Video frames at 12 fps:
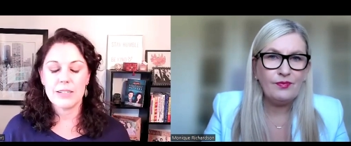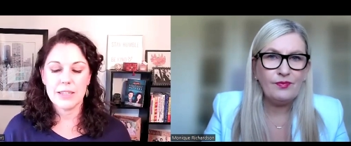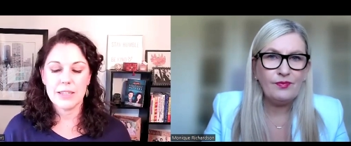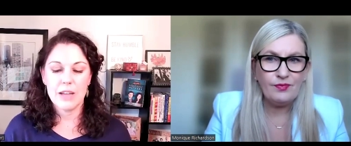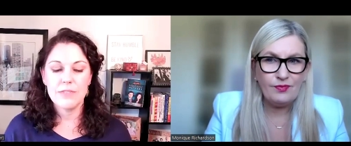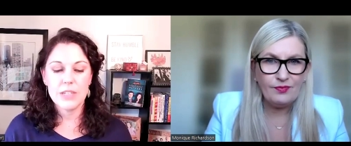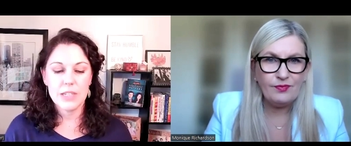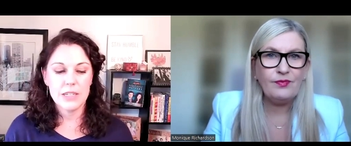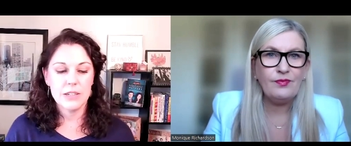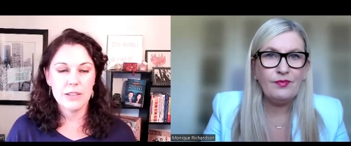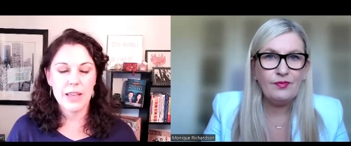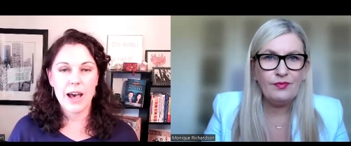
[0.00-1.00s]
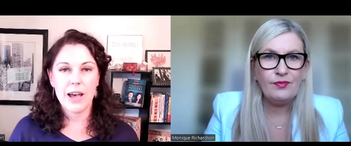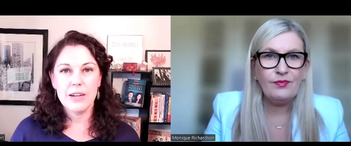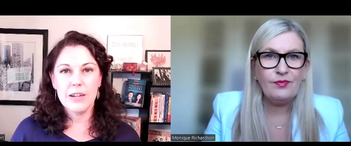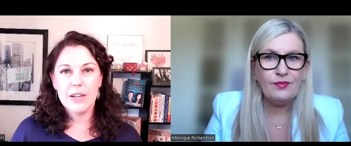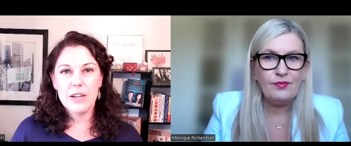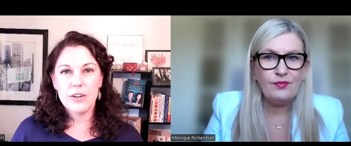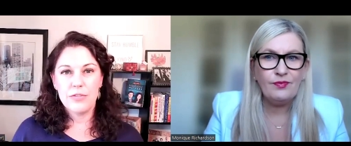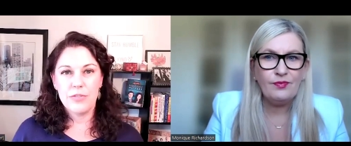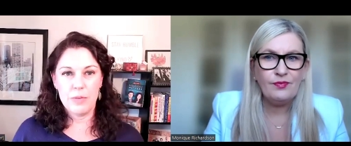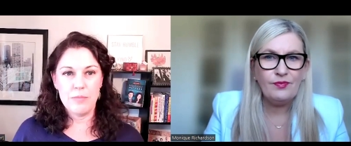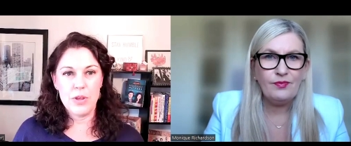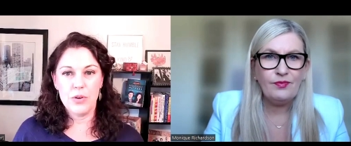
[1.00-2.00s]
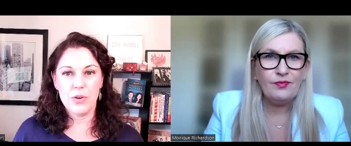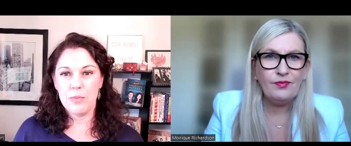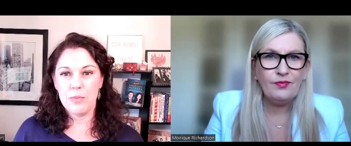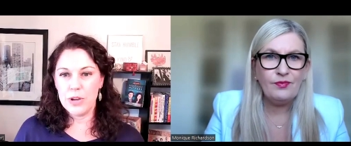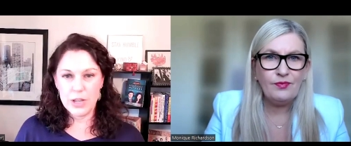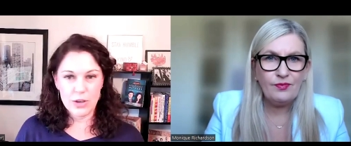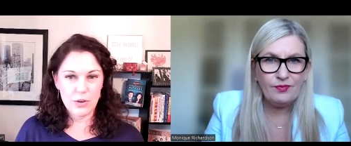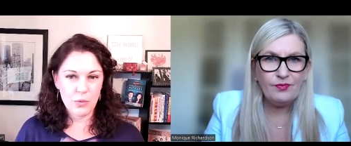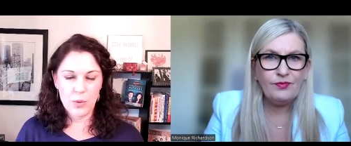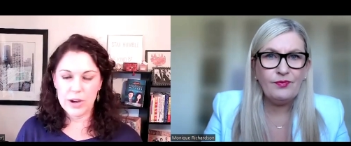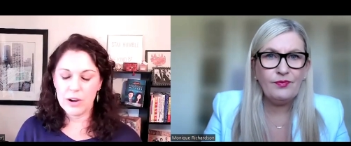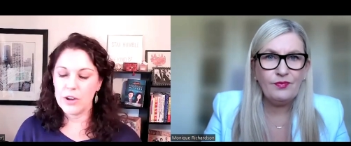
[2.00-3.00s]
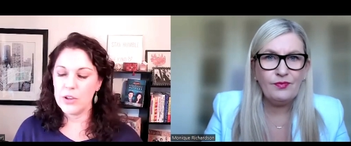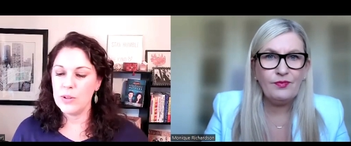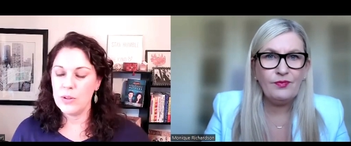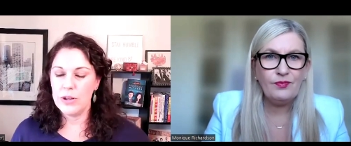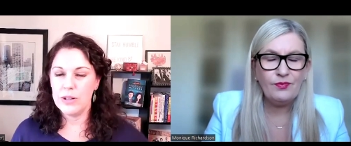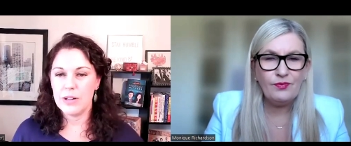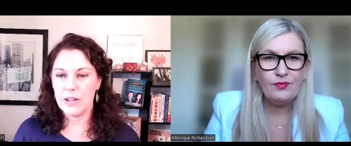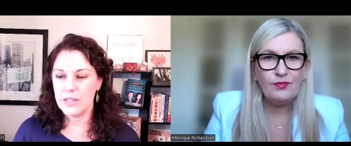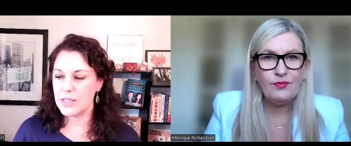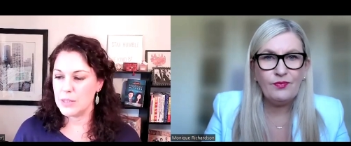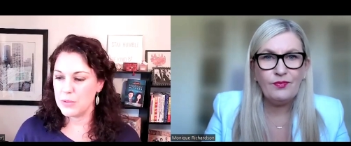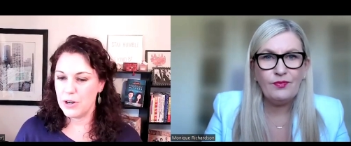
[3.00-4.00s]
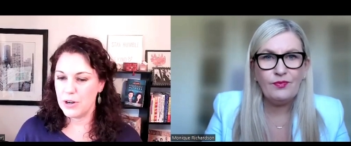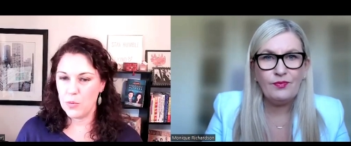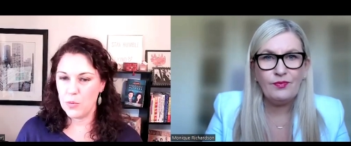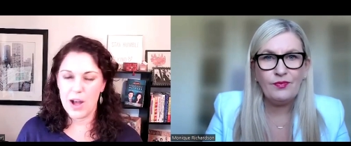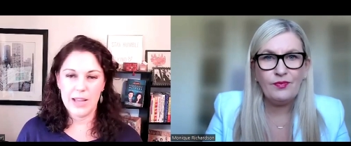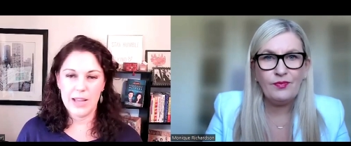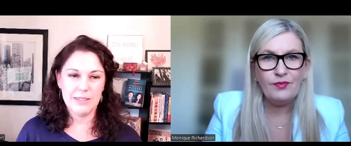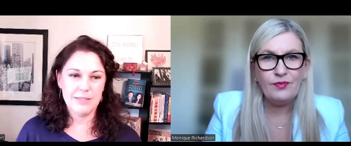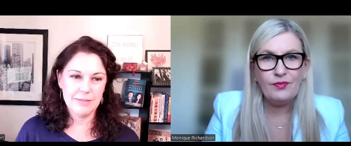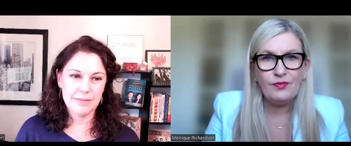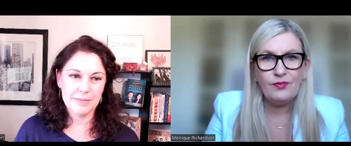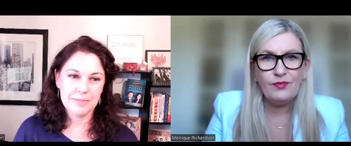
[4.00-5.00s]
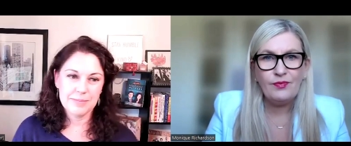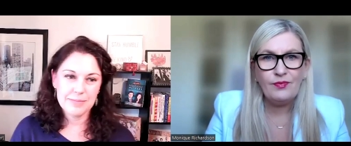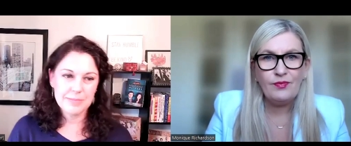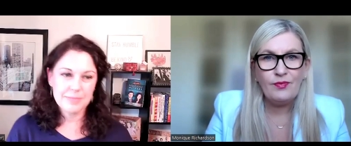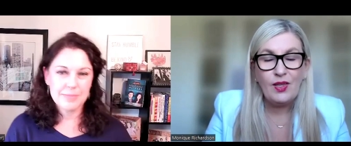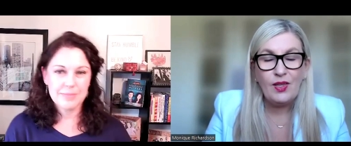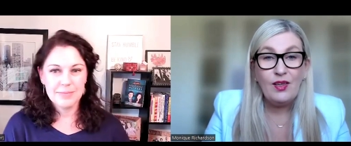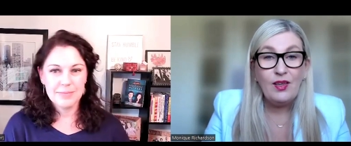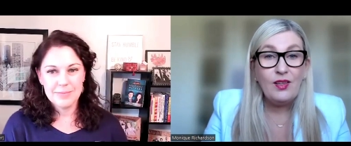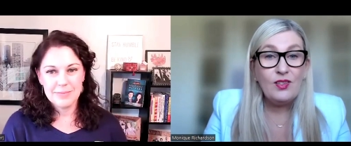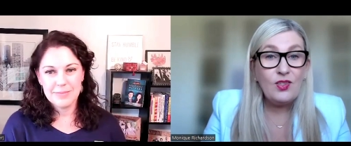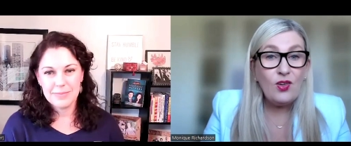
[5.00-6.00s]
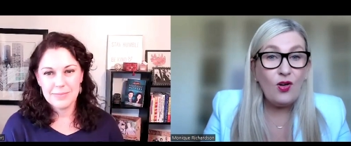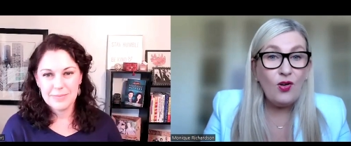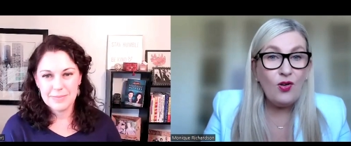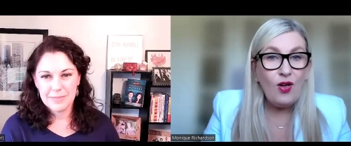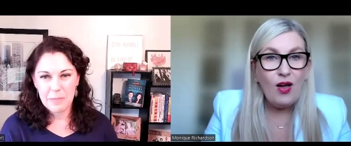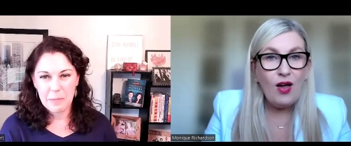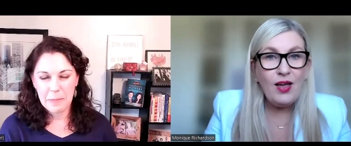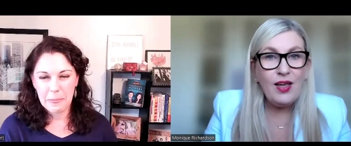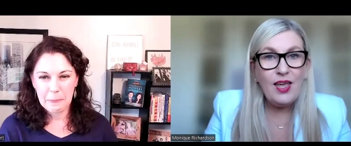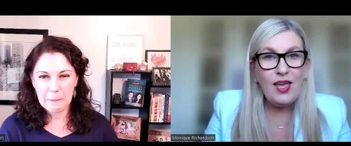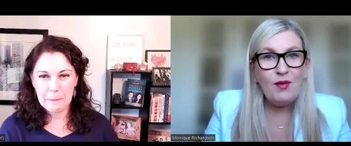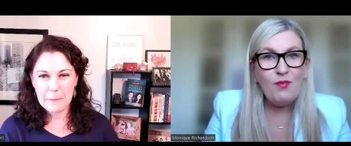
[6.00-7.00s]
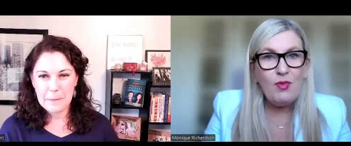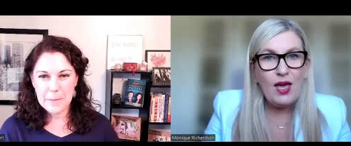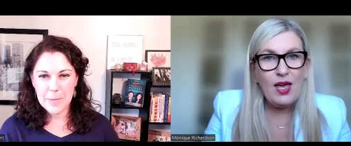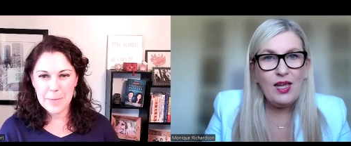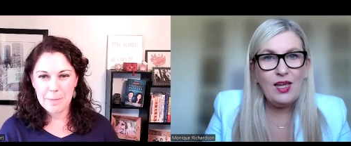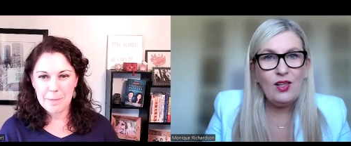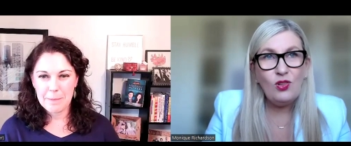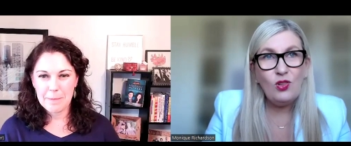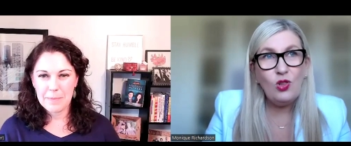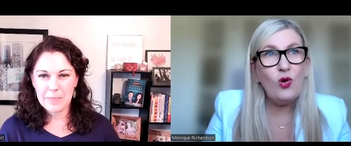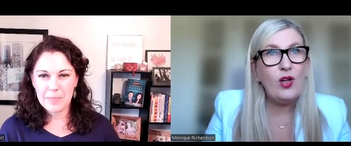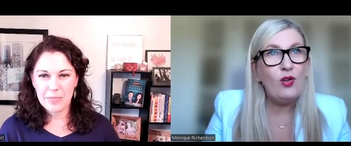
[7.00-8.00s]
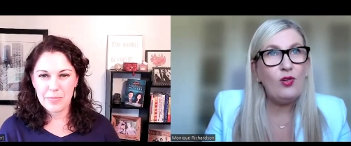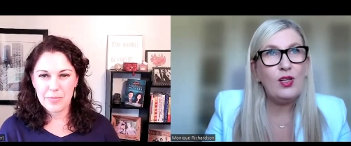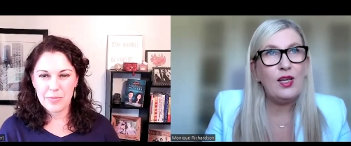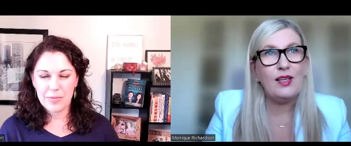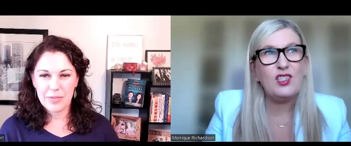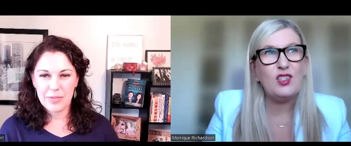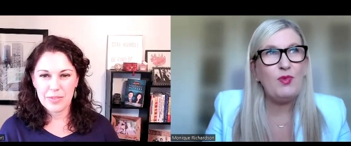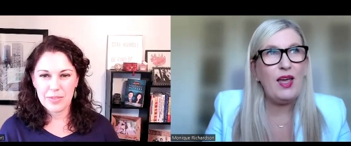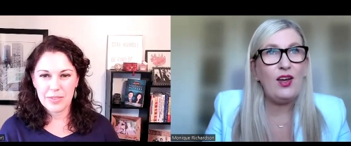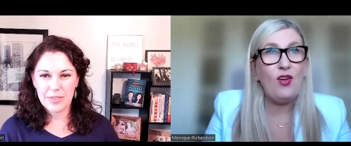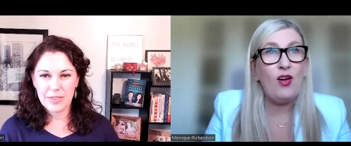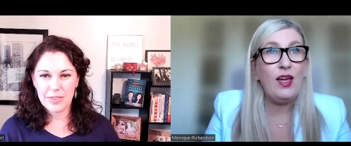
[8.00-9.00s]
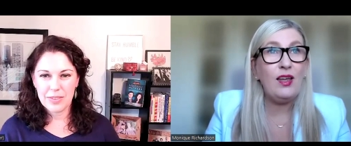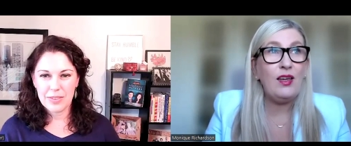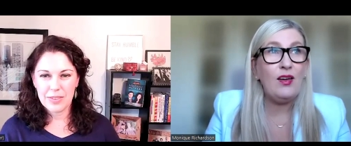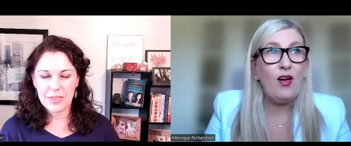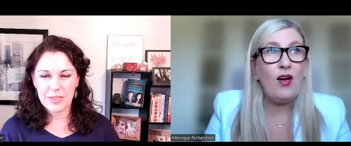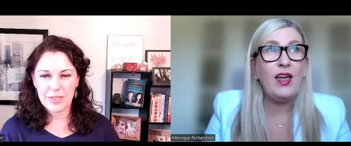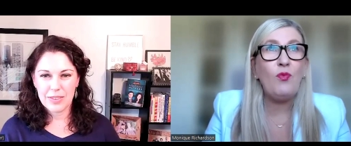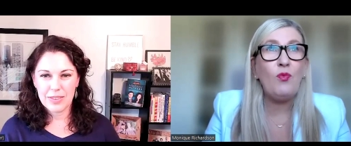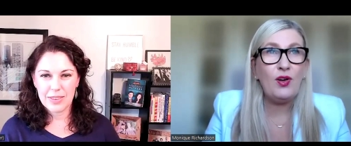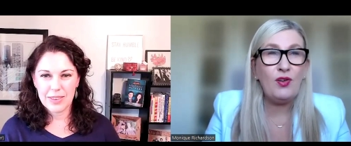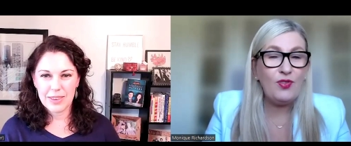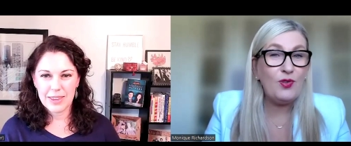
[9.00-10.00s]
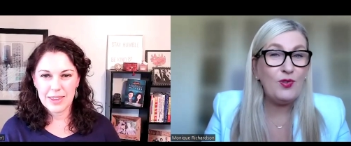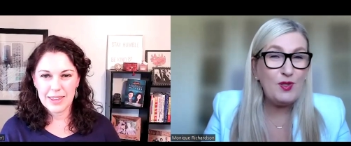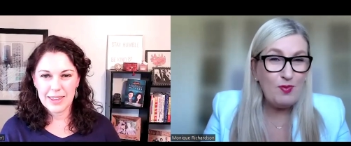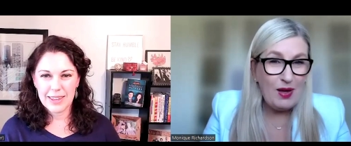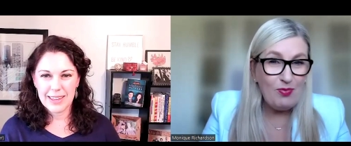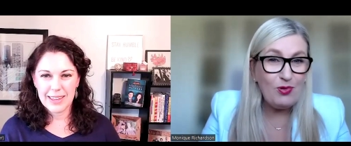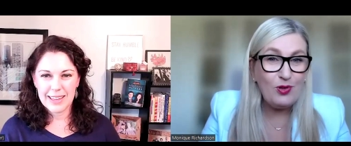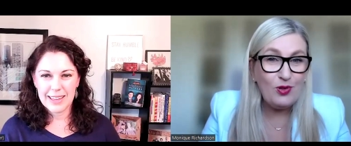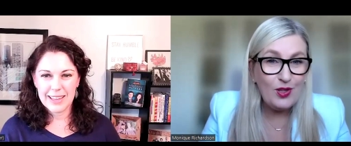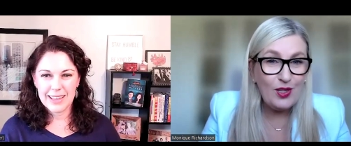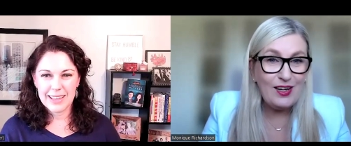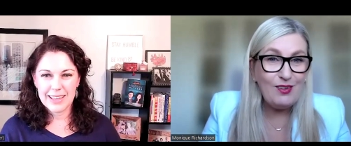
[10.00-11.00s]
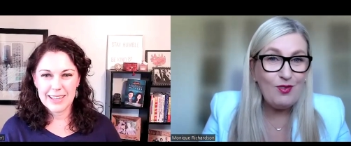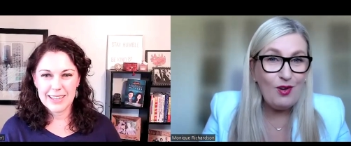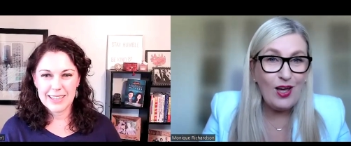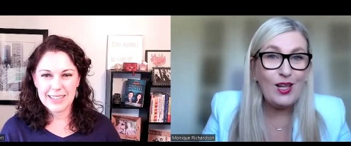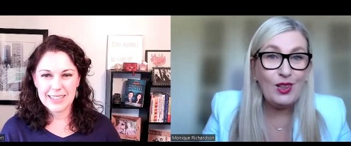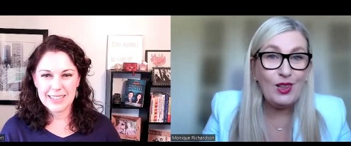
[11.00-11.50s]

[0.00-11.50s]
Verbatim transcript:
Speaker 1: because I'd love to hear that from you. Monique, where are you a loyal customer and why?
Speaker 2: So I am a loyal customer and I I am one of those people that if I